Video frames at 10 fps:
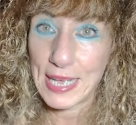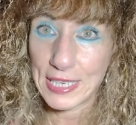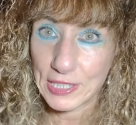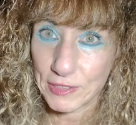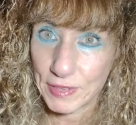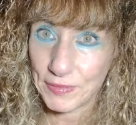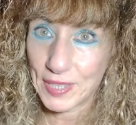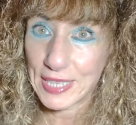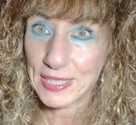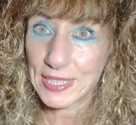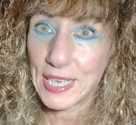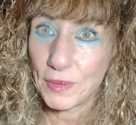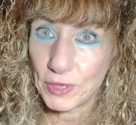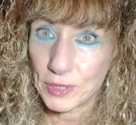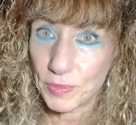acid reflux,
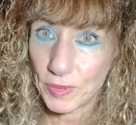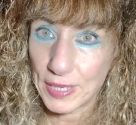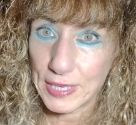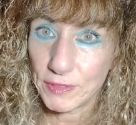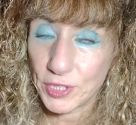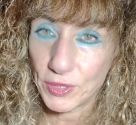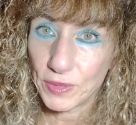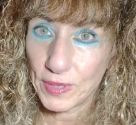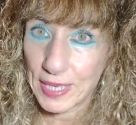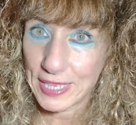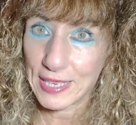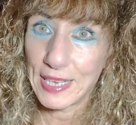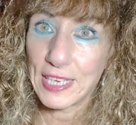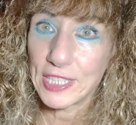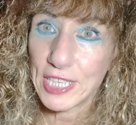which gives you like
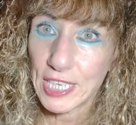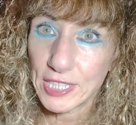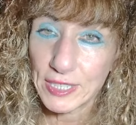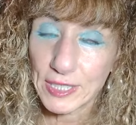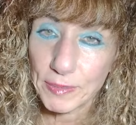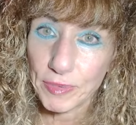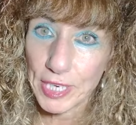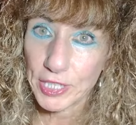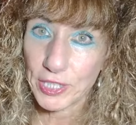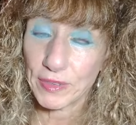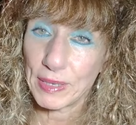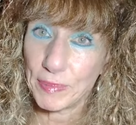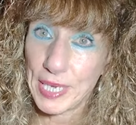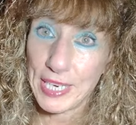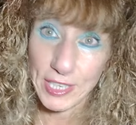chest pressure
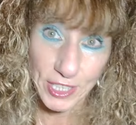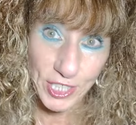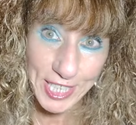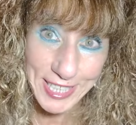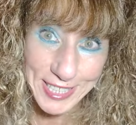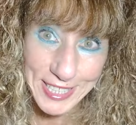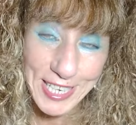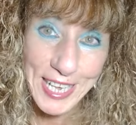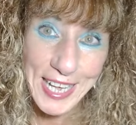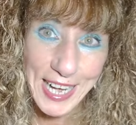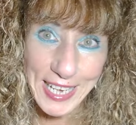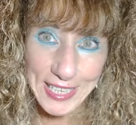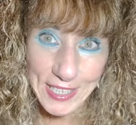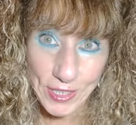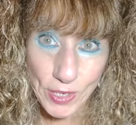and pain in your chest. I
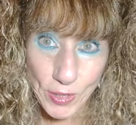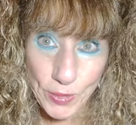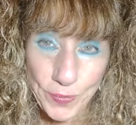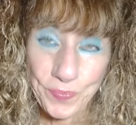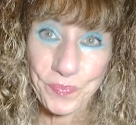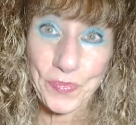didn't know.